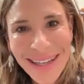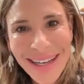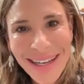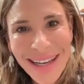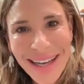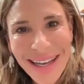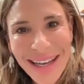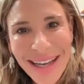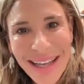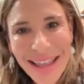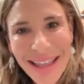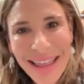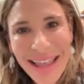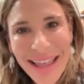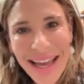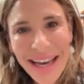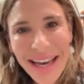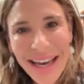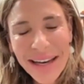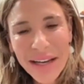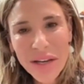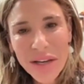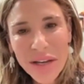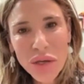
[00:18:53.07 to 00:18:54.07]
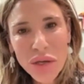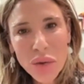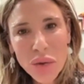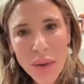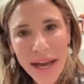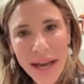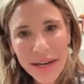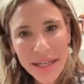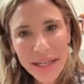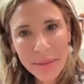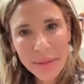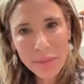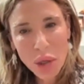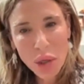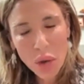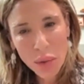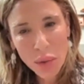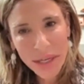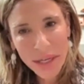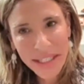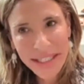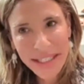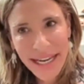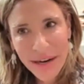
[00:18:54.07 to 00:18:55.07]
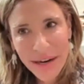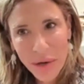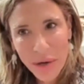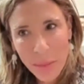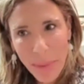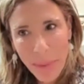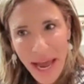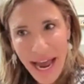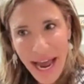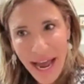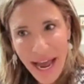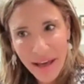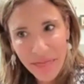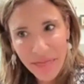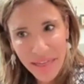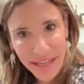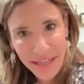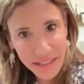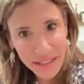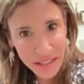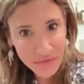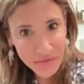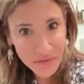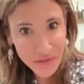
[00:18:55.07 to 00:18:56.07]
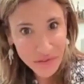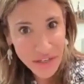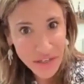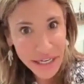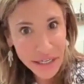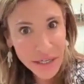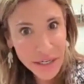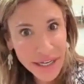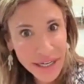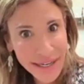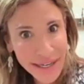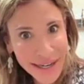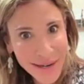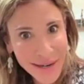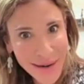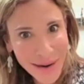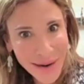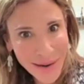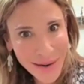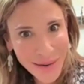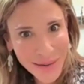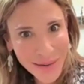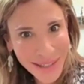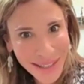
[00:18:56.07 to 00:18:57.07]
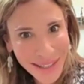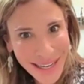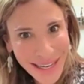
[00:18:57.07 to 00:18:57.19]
then you end up going down a path that's very narrow